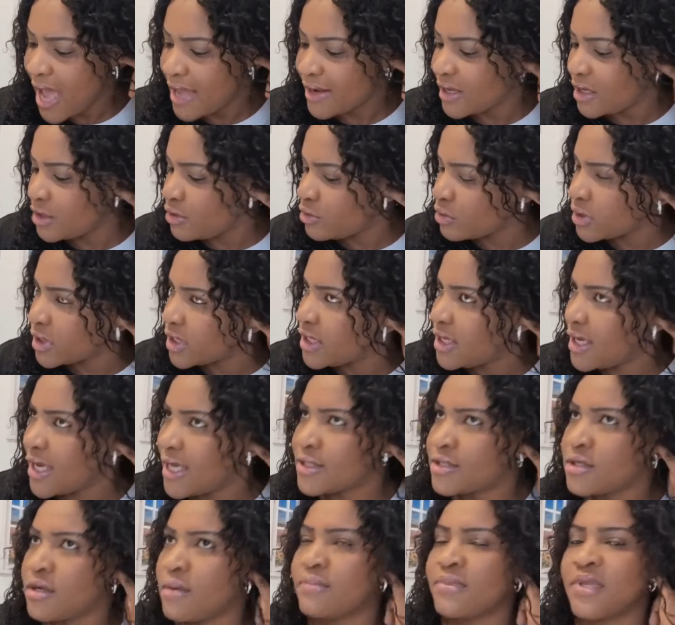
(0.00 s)
And then you'll
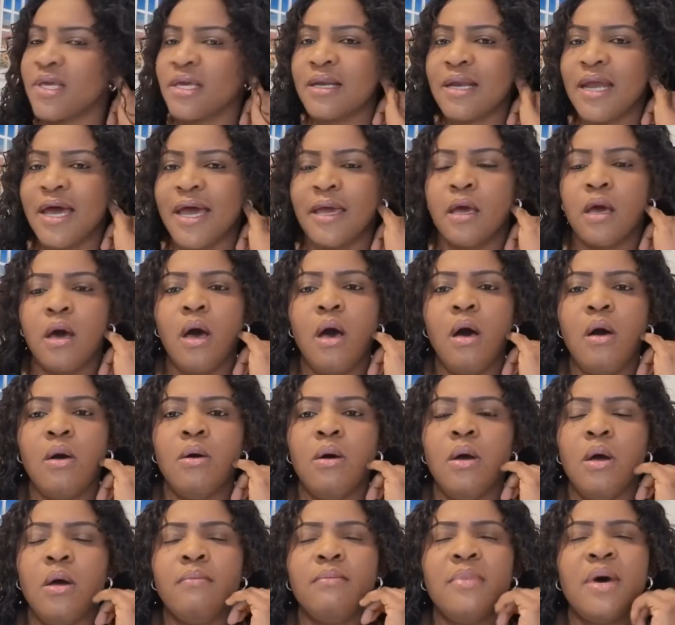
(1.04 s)
hear something like,
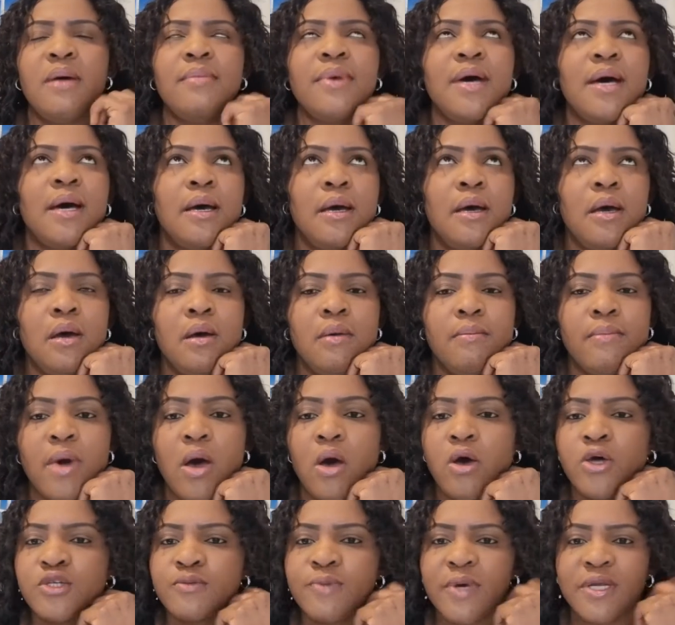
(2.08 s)
Oh, Mama,
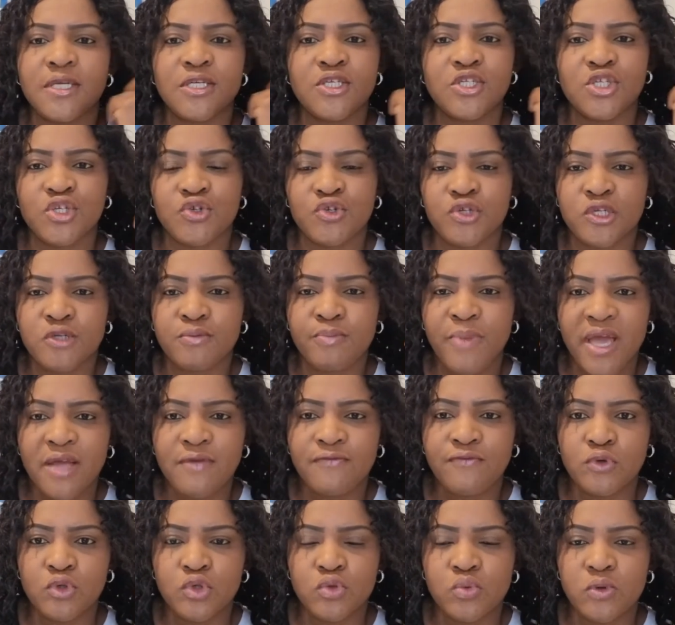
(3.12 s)
my husband is
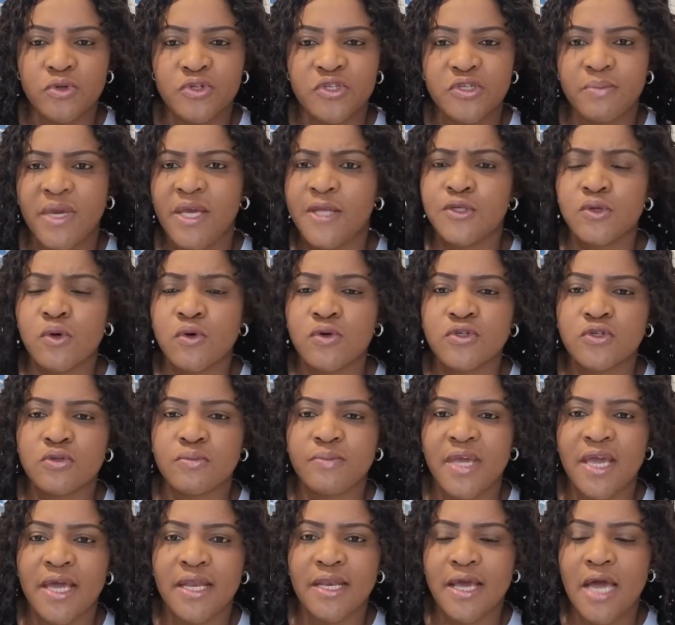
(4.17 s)
disrespectful towards me. He talks
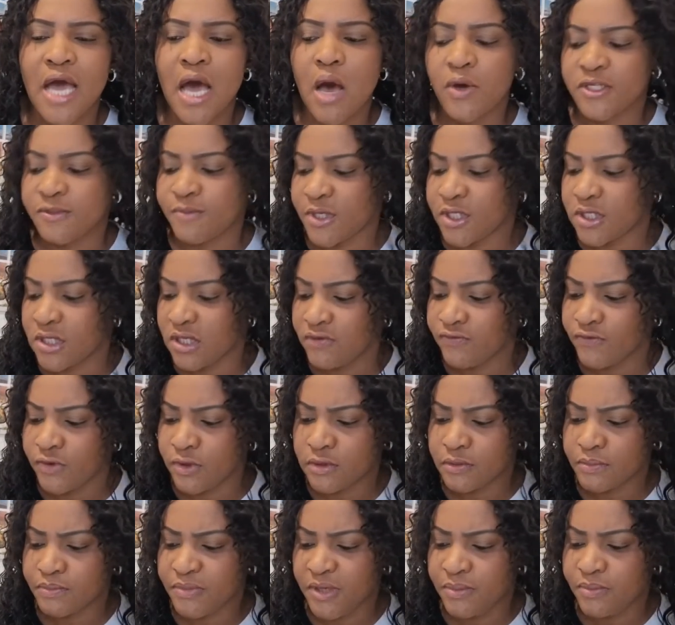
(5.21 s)
to me anyhow, especially in
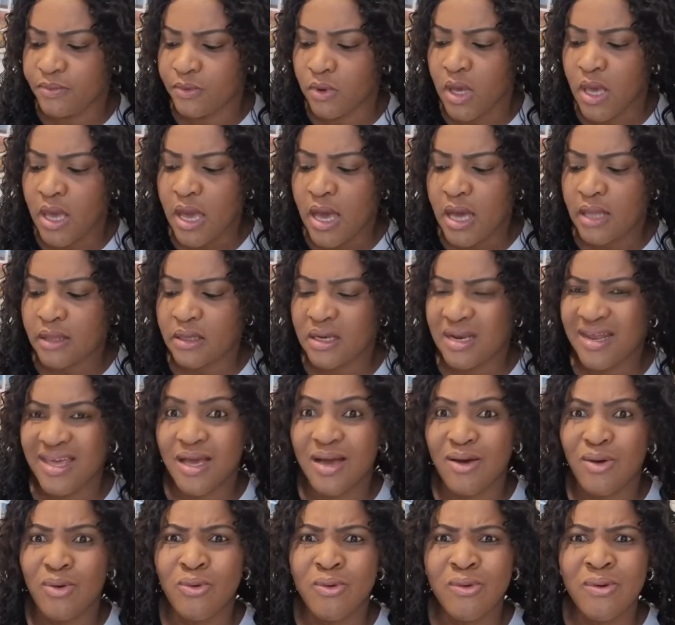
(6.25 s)
front of people. And they're
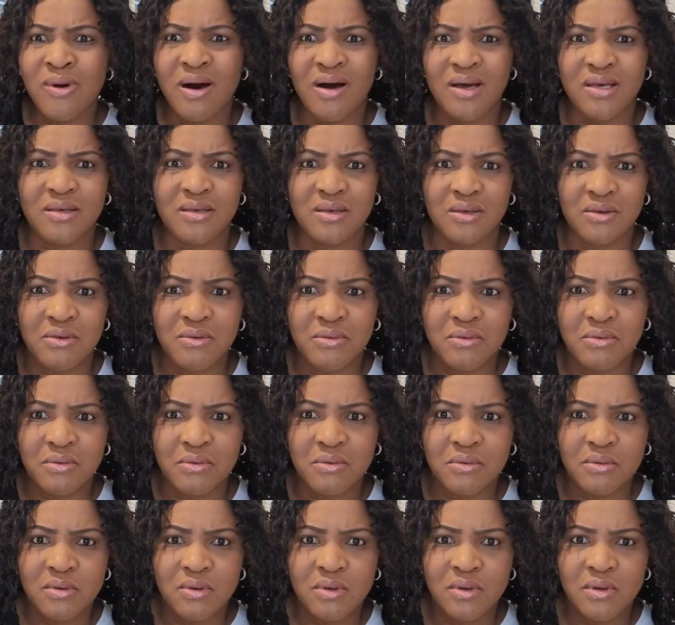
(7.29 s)
like, who are
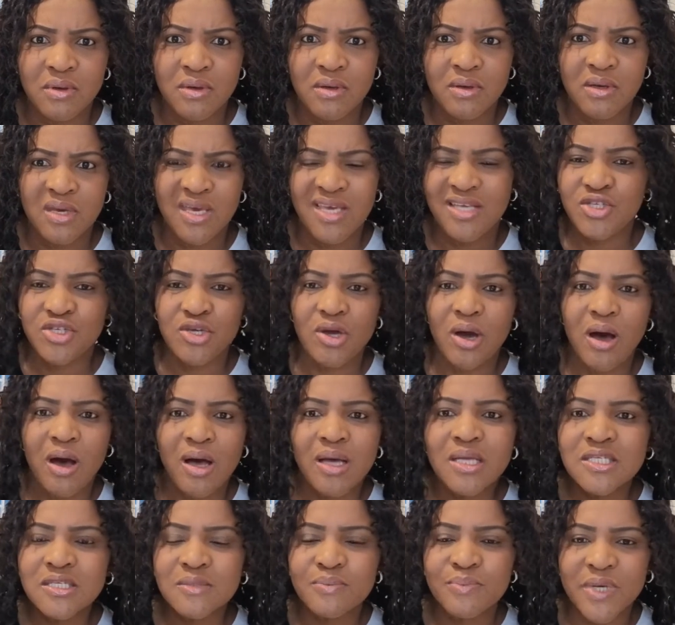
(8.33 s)
you? He's your
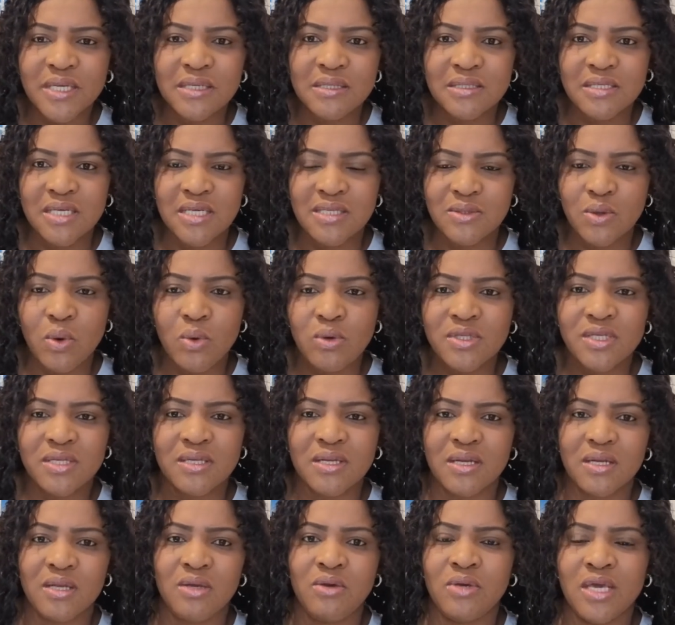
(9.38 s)
husband. He's
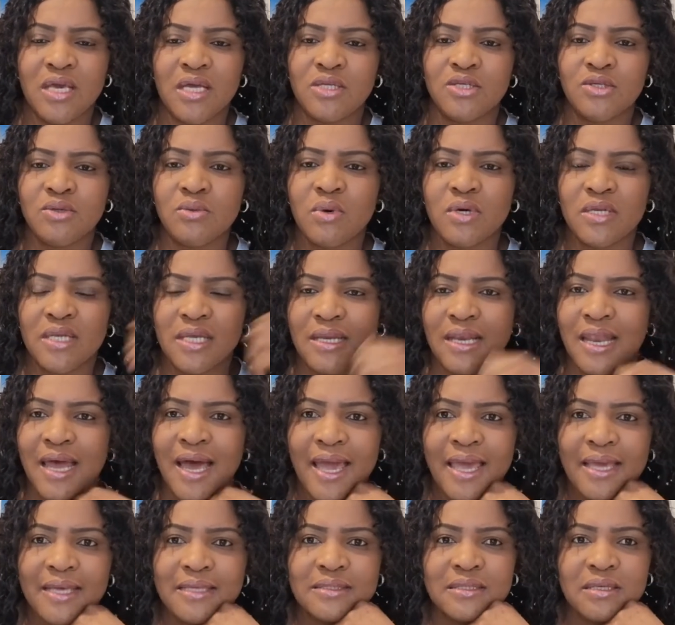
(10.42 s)
older than you. He can do what he
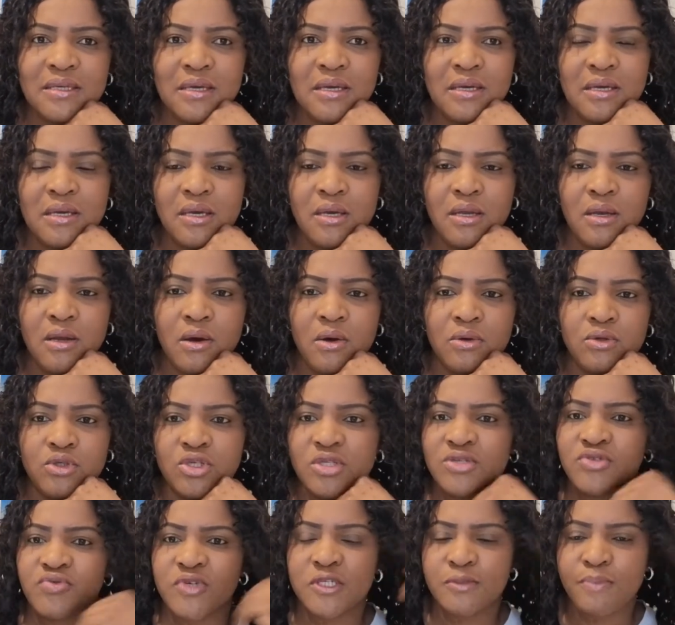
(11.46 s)
likes. You
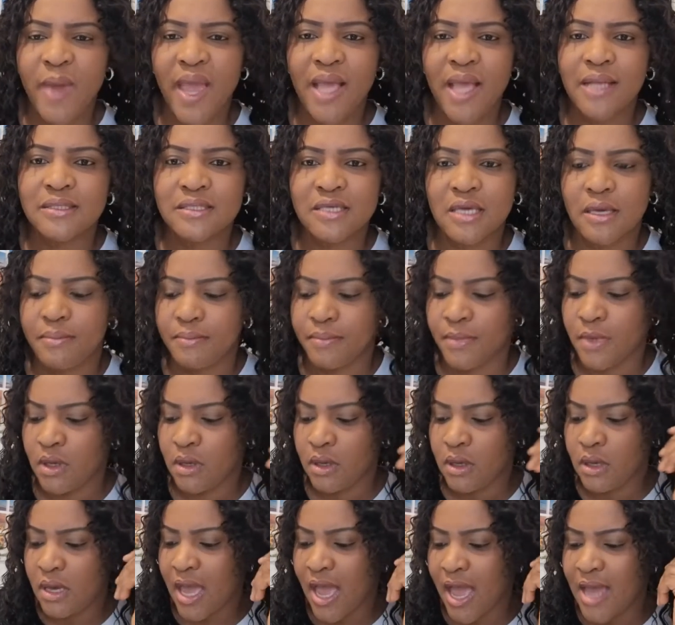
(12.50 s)
know, just respect him
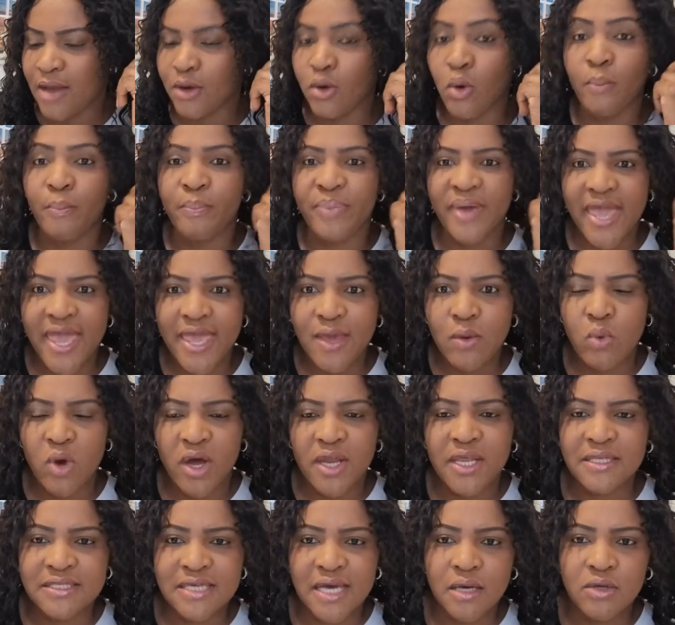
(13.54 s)
and obey
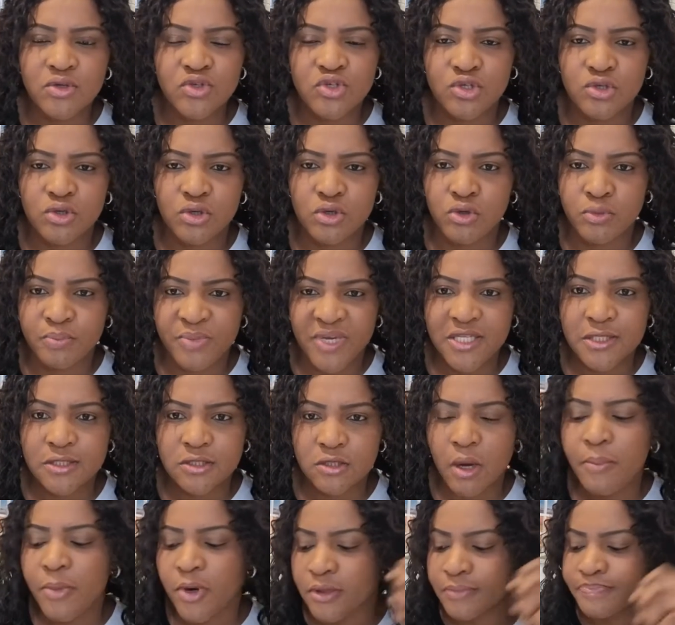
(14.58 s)
what he tells you. You're being
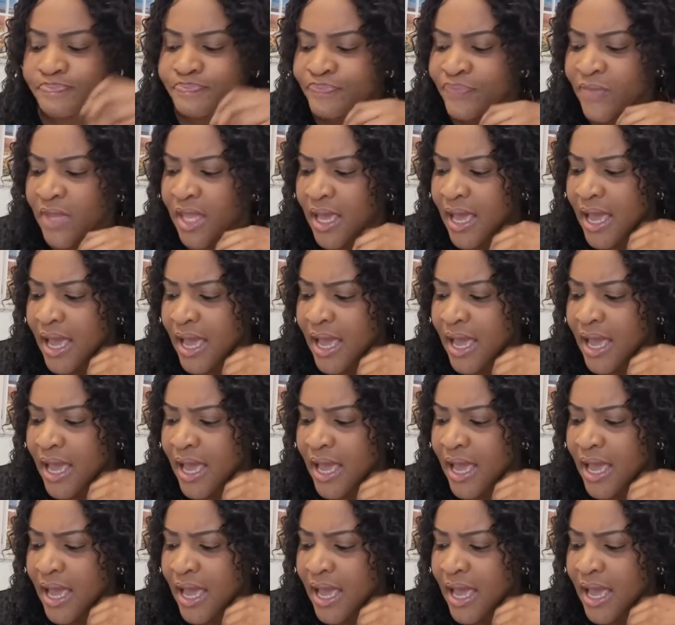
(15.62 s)
stubborn.